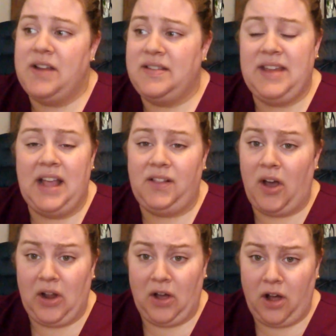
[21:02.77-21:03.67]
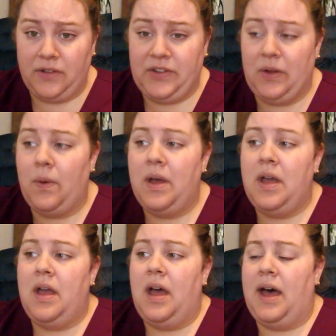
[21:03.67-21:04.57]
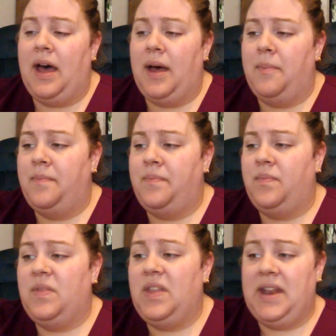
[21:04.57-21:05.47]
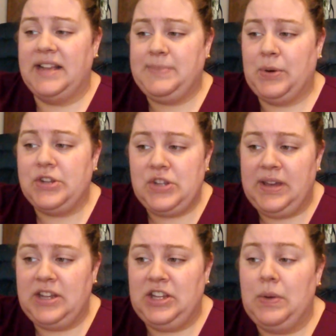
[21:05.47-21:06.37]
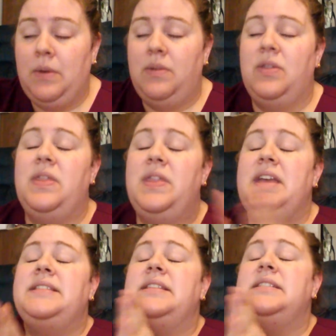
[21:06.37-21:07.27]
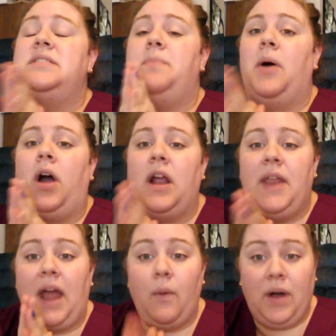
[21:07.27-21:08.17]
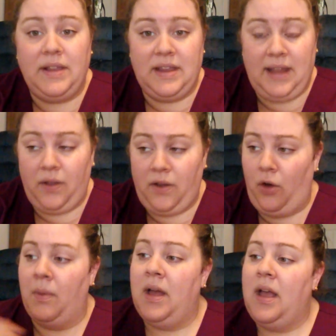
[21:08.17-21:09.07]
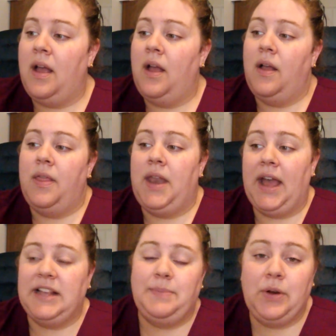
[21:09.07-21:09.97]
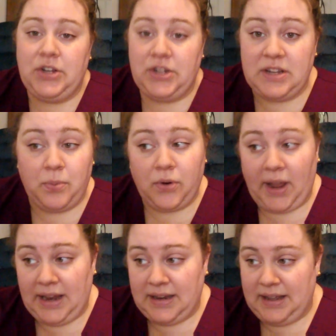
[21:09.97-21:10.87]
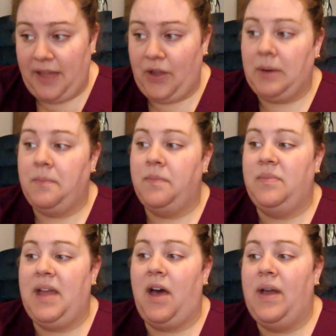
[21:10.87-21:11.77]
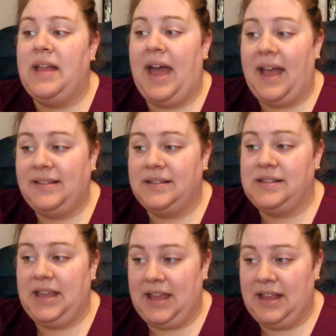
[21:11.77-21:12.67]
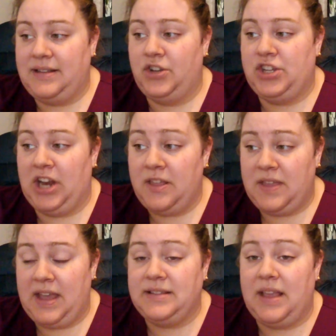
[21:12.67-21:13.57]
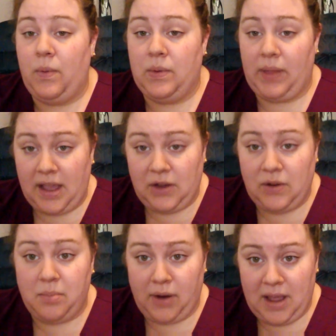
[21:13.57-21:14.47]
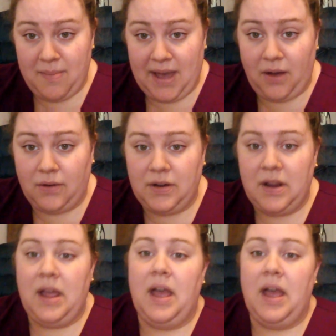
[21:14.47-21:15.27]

It doesn't take long at all. So the next portion you get to, this is the part that I want to nail home. The next portion is praying together. Now, it asks the kids to share things they would like you to pray about.